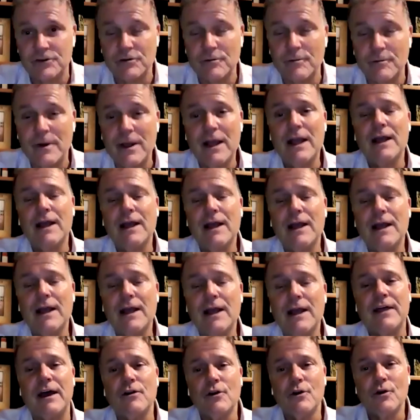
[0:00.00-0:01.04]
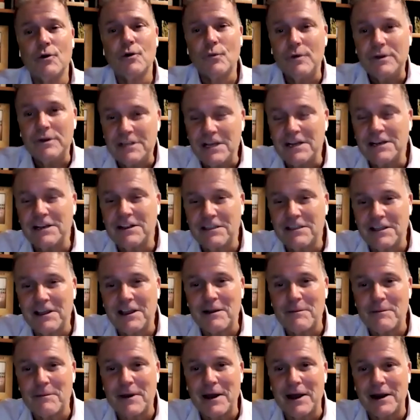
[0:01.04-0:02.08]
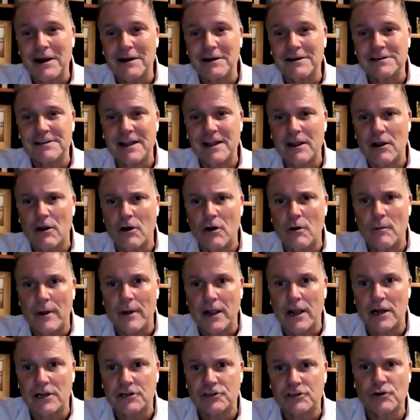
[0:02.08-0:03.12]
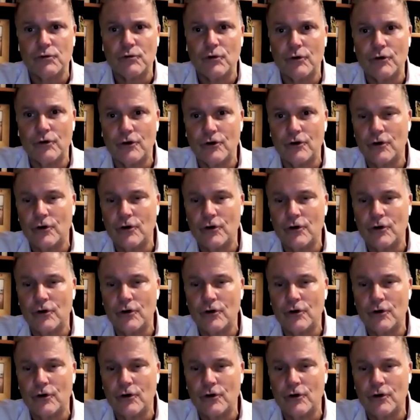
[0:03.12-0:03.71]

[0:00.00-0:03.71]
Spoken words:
syndrome that we tend to think about it as like, oh my gosh, oh no.